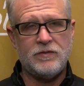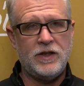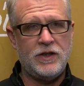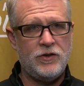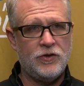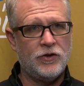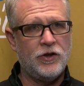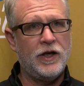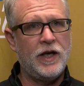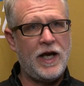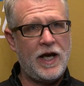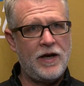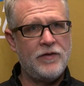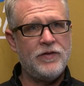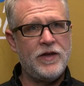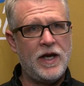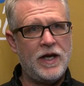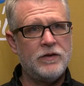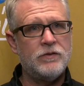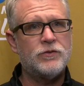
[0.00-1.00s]
then you're going to
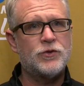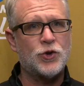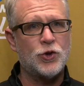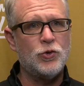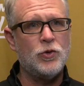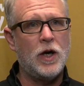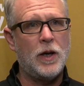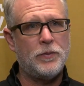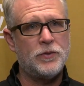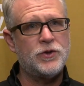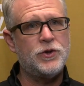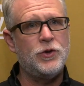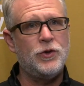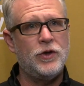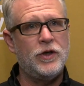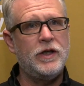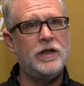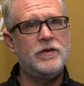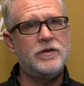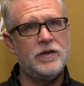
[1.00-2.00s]
have that true
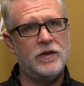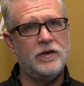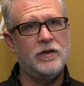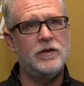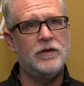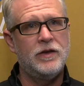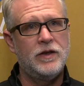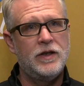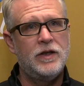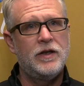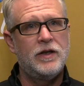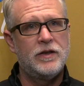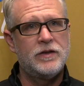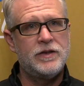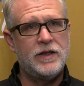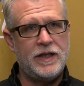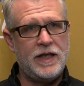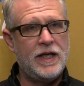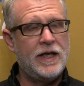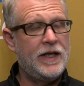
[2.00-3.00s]
opportunity to
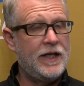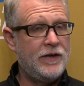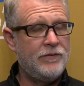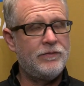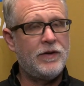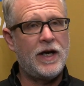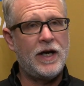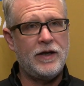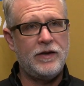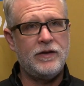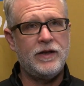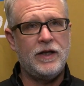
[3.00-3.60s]
get an invite.